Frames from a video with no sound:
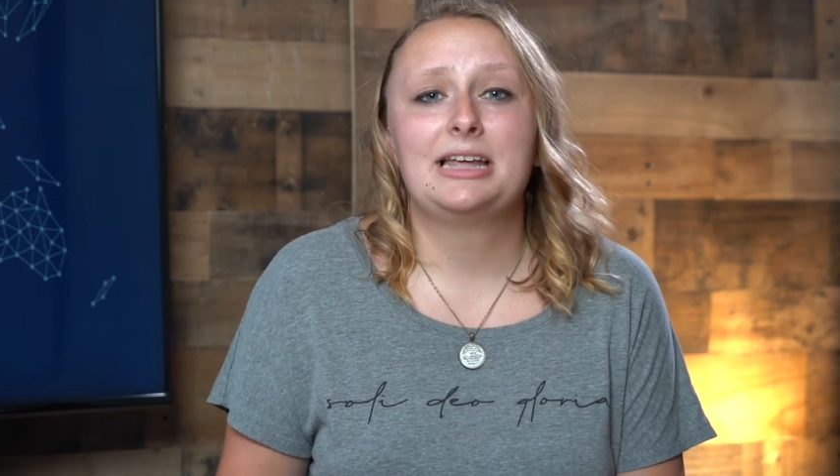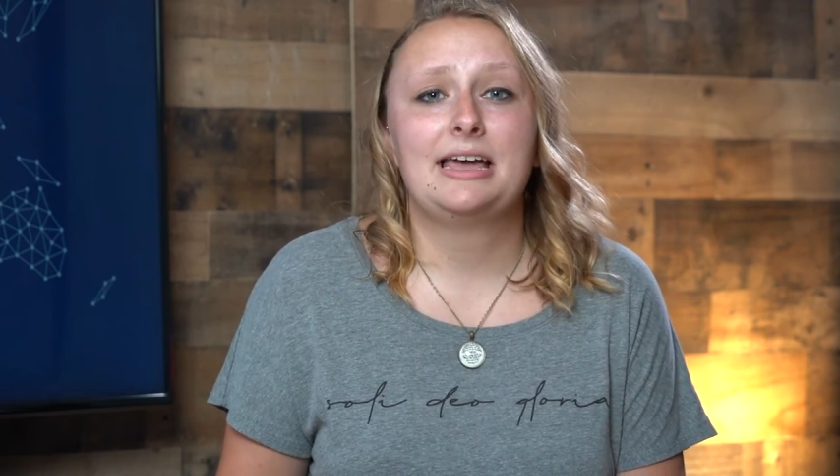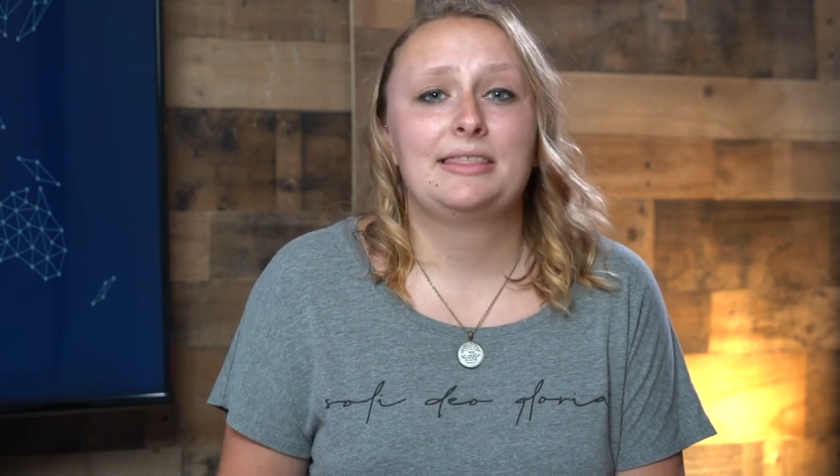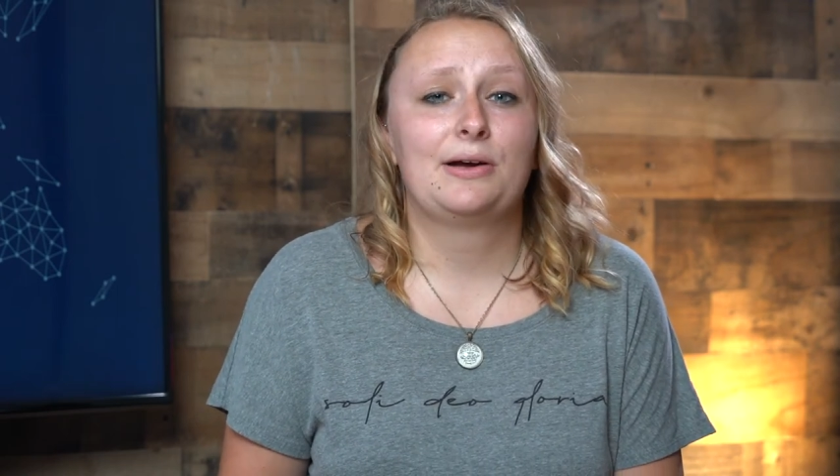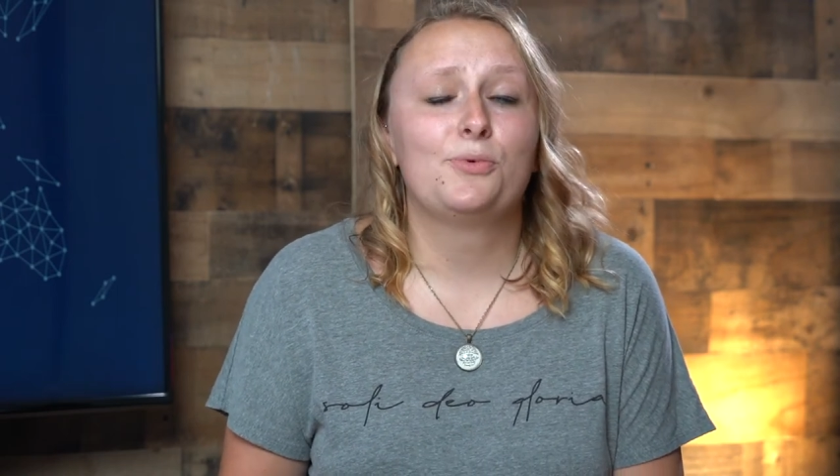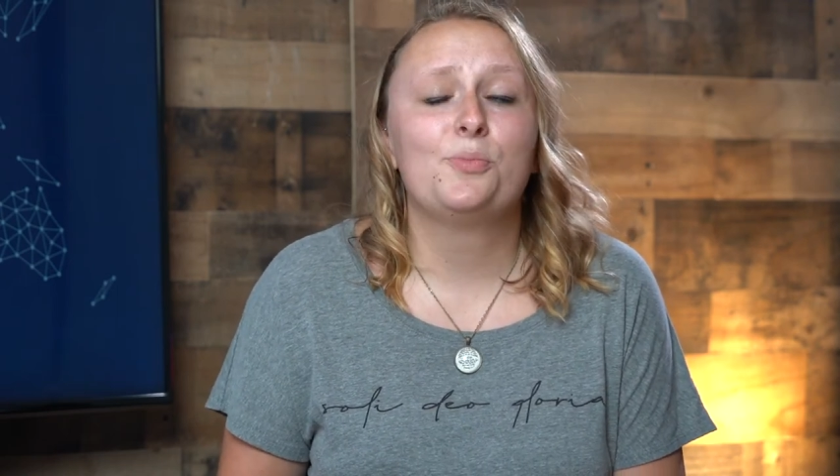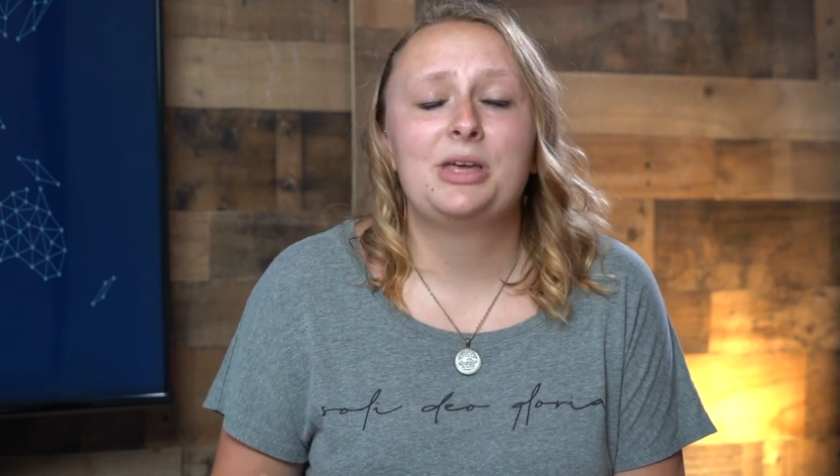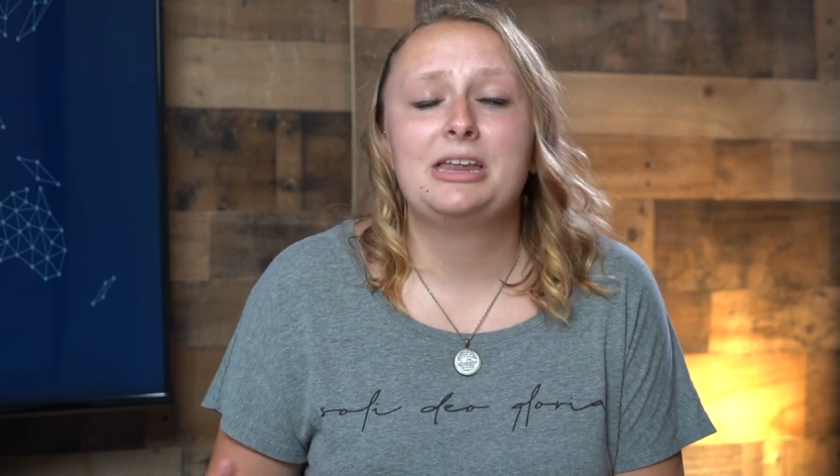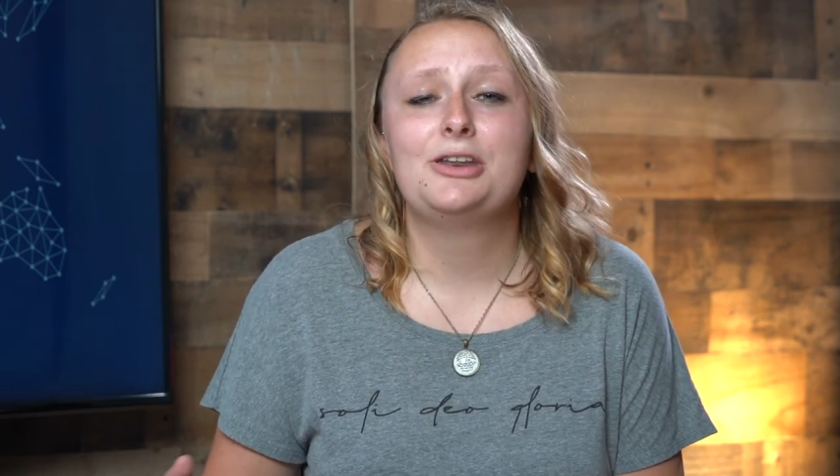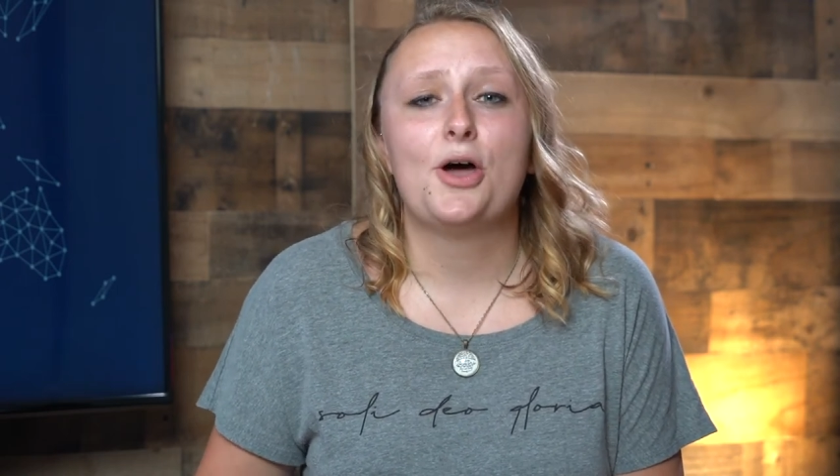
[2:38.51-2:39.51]
day there will
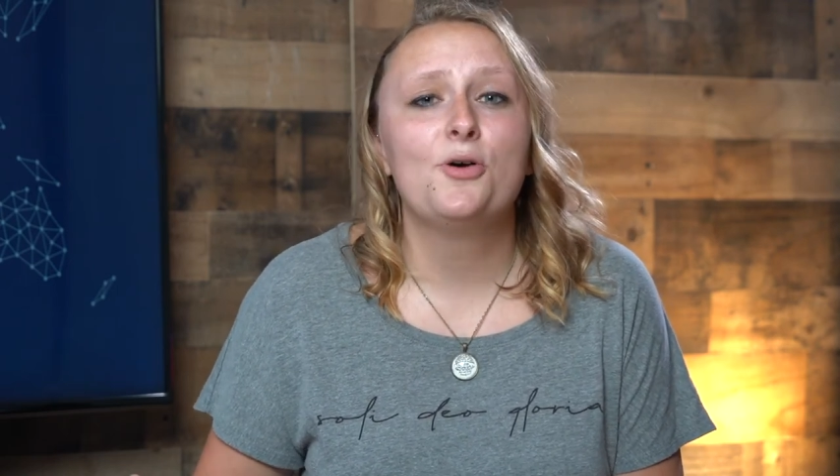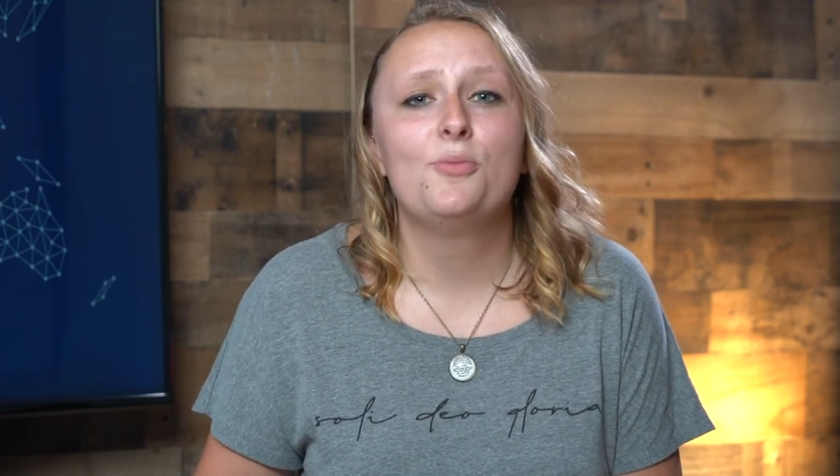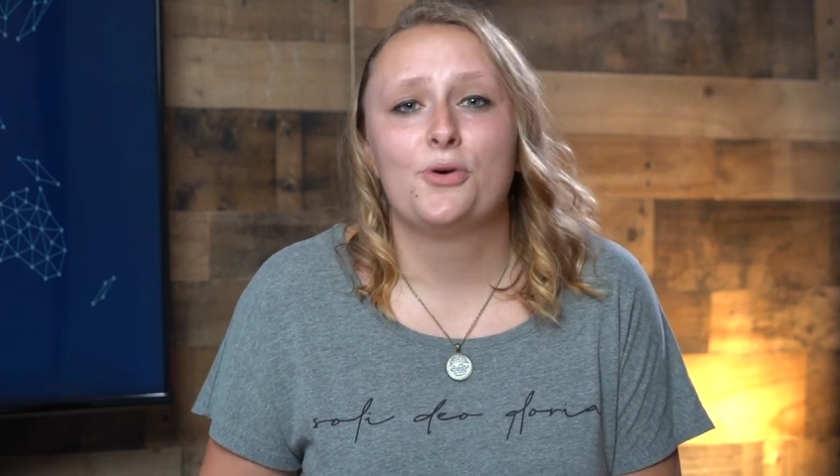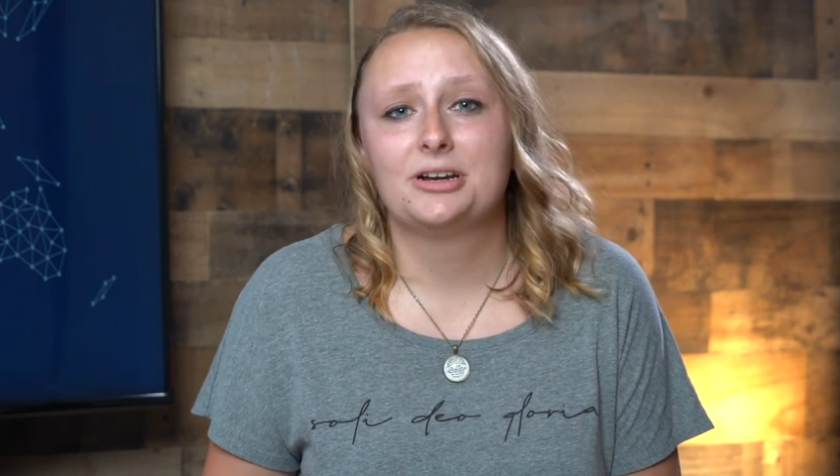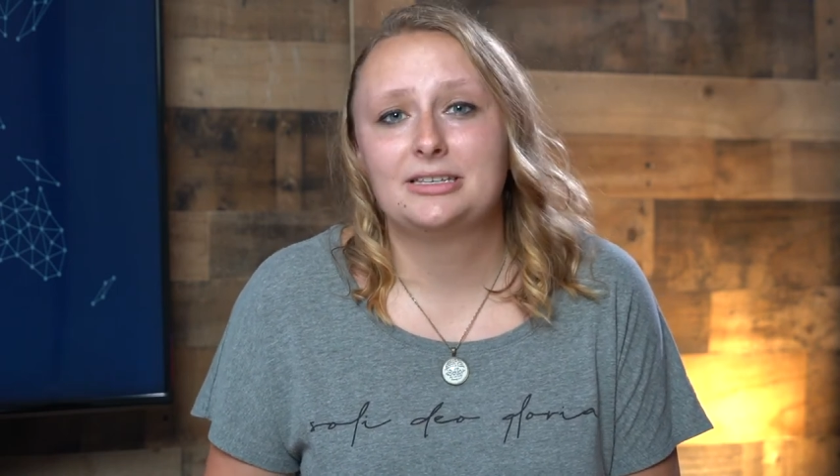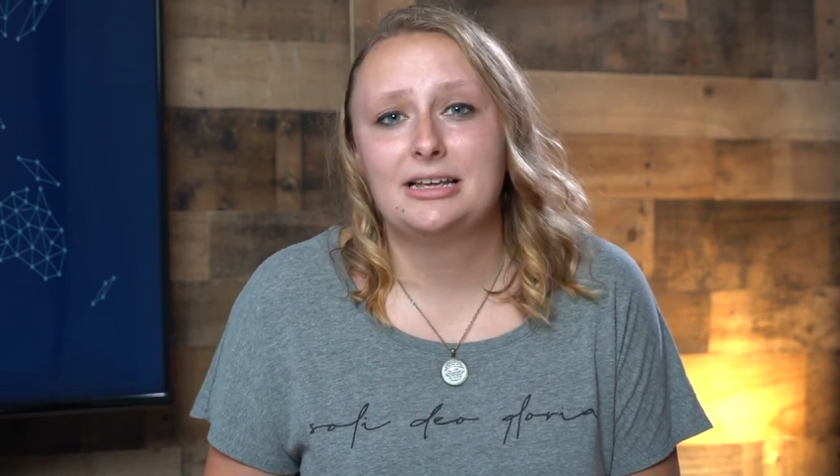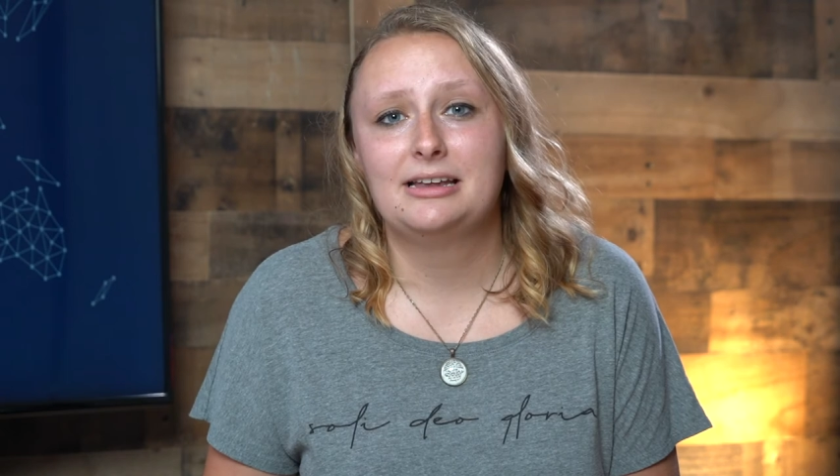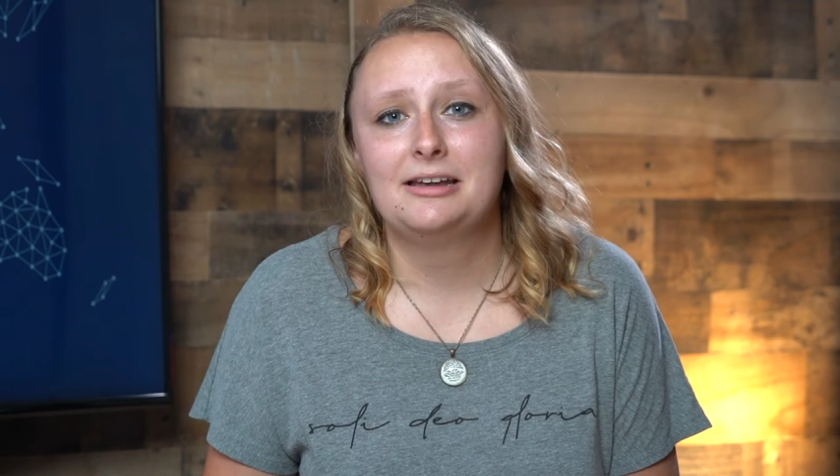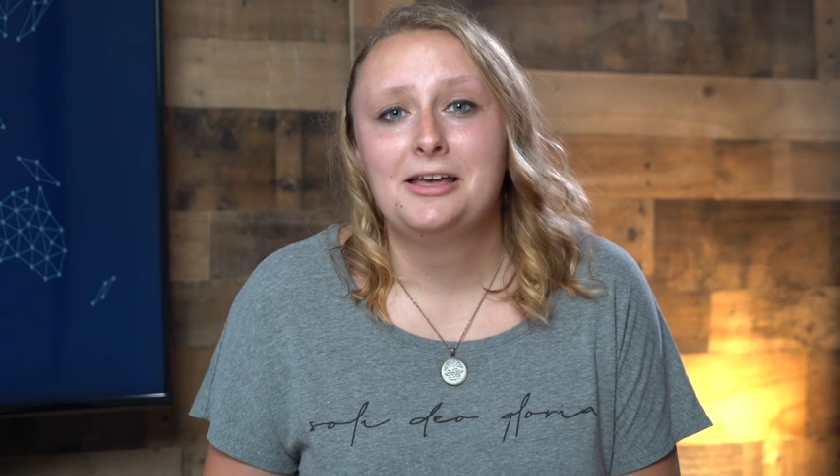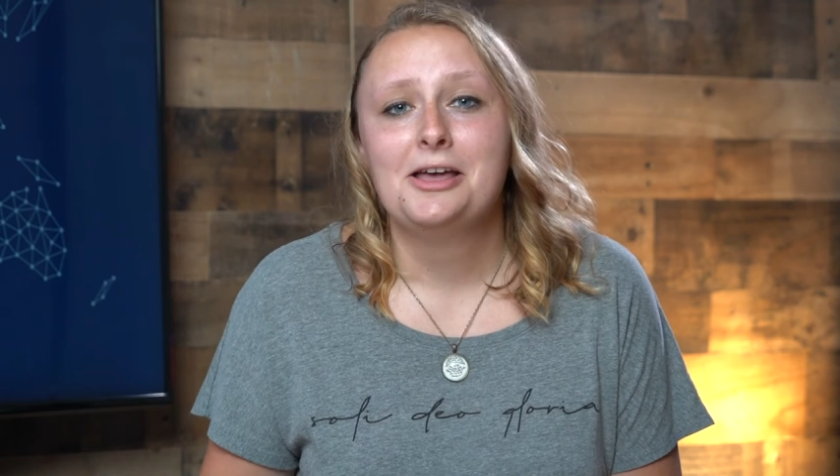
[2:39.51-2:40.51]
be no more sin